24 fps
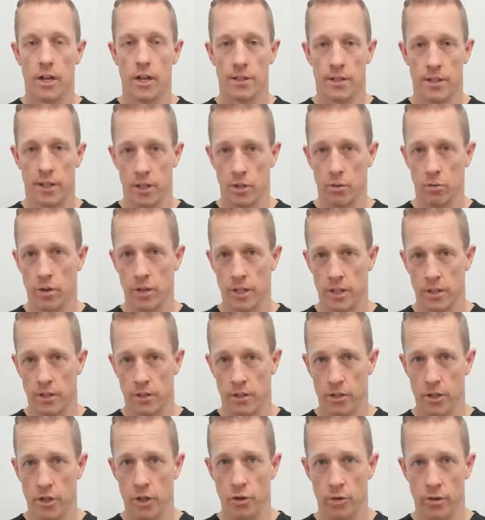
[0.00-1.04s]
as this one
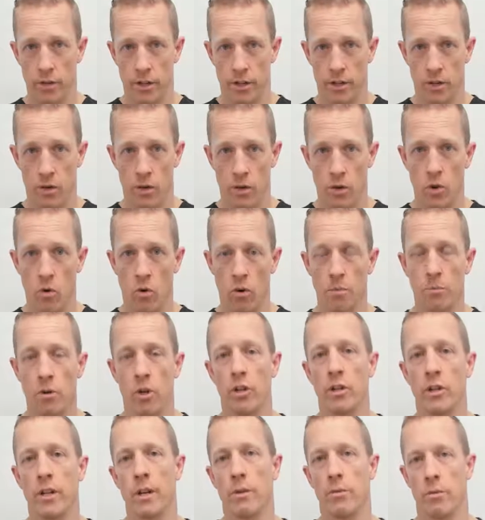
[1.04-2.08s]
is new and
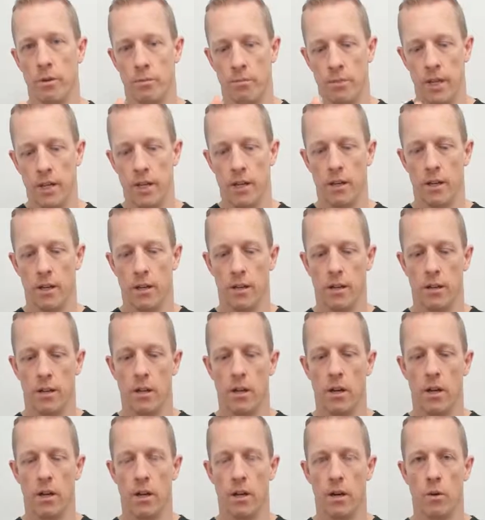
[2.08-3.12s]
normal, it would be
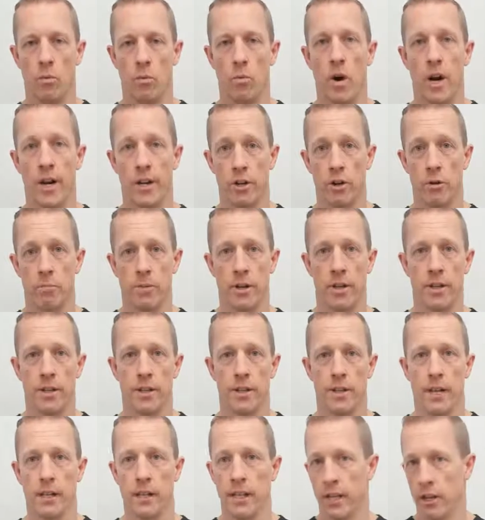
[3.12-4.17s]
uh, wide open
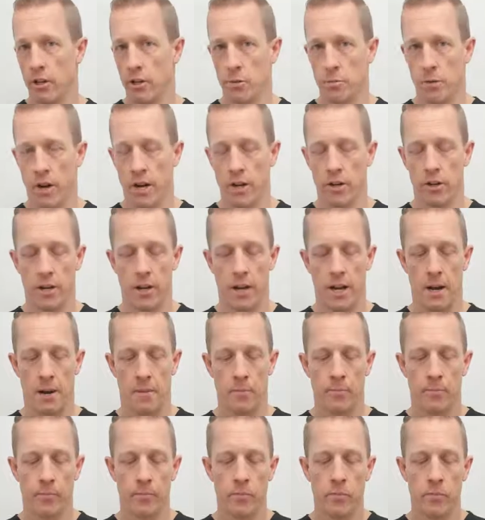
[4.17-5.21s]
and that like your spinal
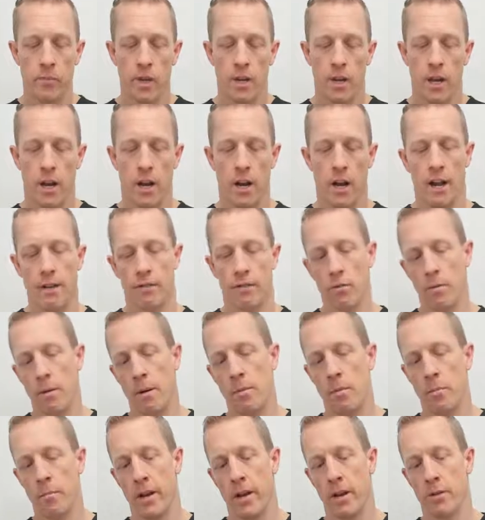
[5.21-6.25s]
canal. And I have a
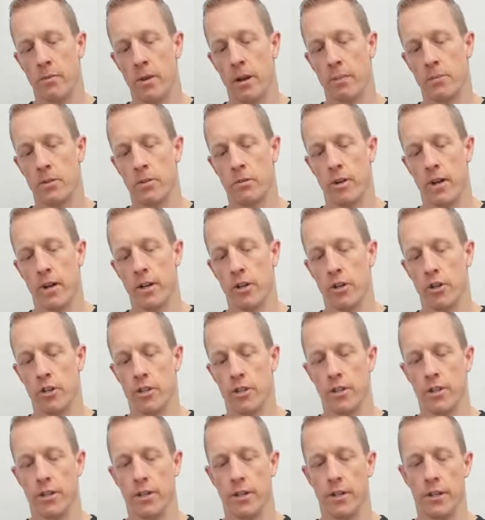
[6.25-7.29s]
rubber band wrapped around here
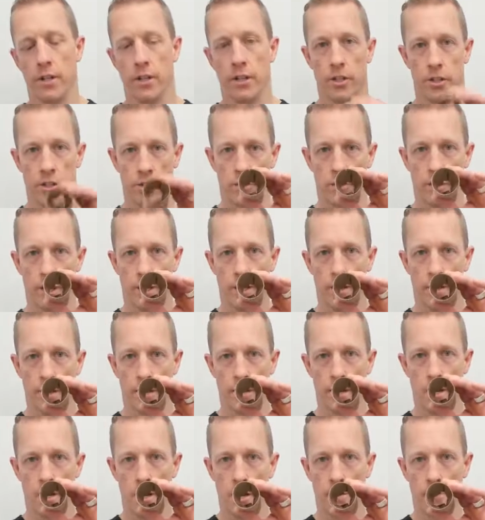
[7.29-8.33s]
just to illustrate
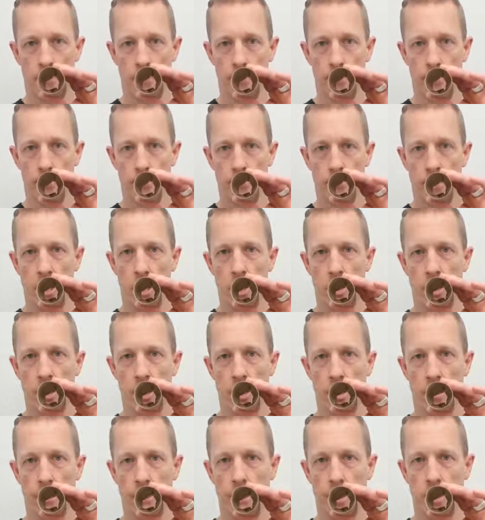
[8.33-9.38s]
um,
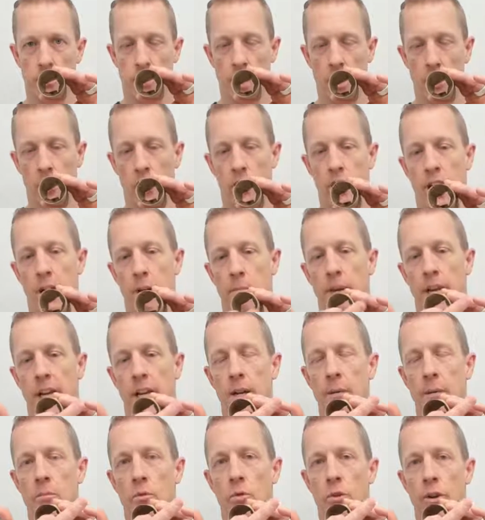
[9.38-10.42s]
pinching off the spinal canal,
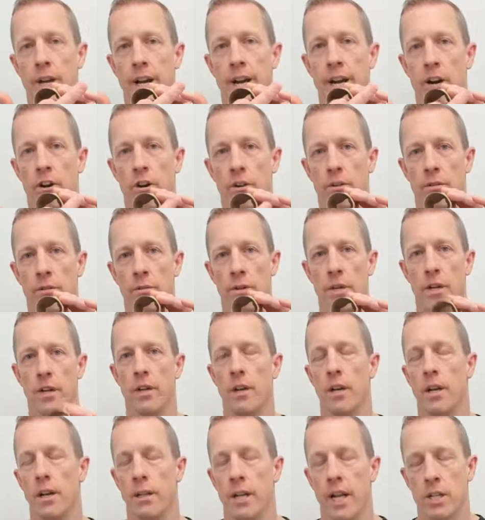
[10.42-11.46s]
making it more narrow.
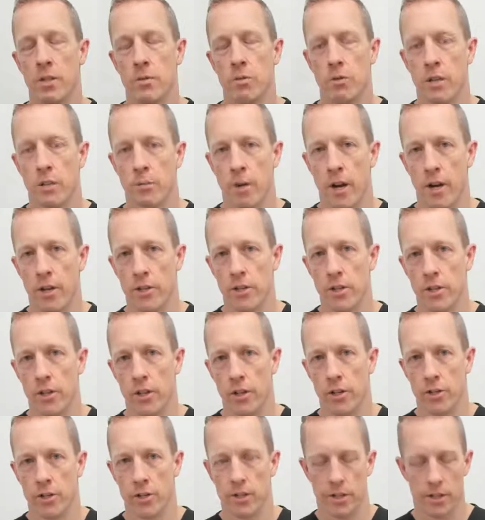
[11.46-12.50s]
And that's what spinal
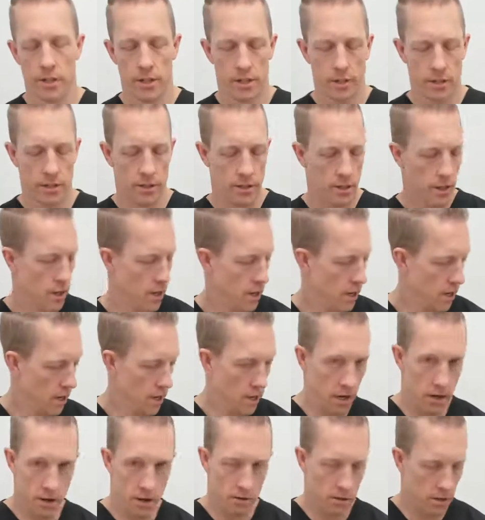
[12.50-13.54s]
stenosis is.
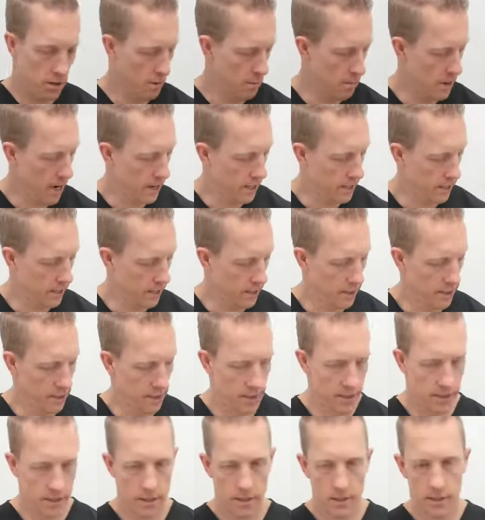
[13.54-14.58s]
And I'll come back to
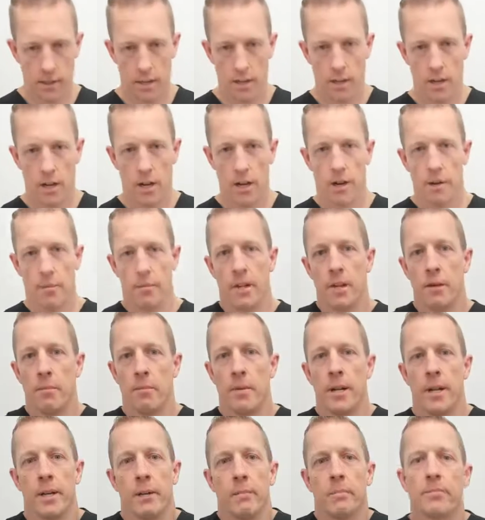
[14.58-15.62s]
this um, in a
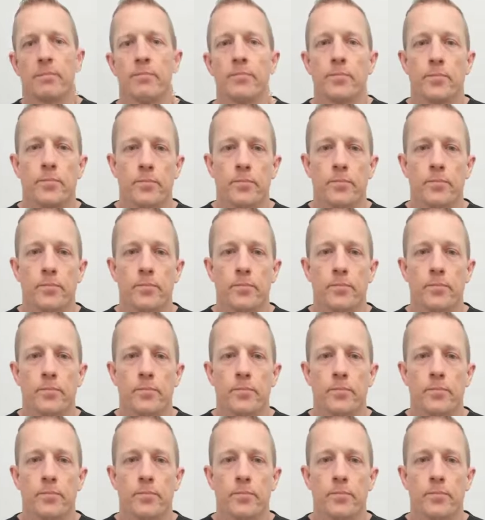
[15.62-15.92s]
minute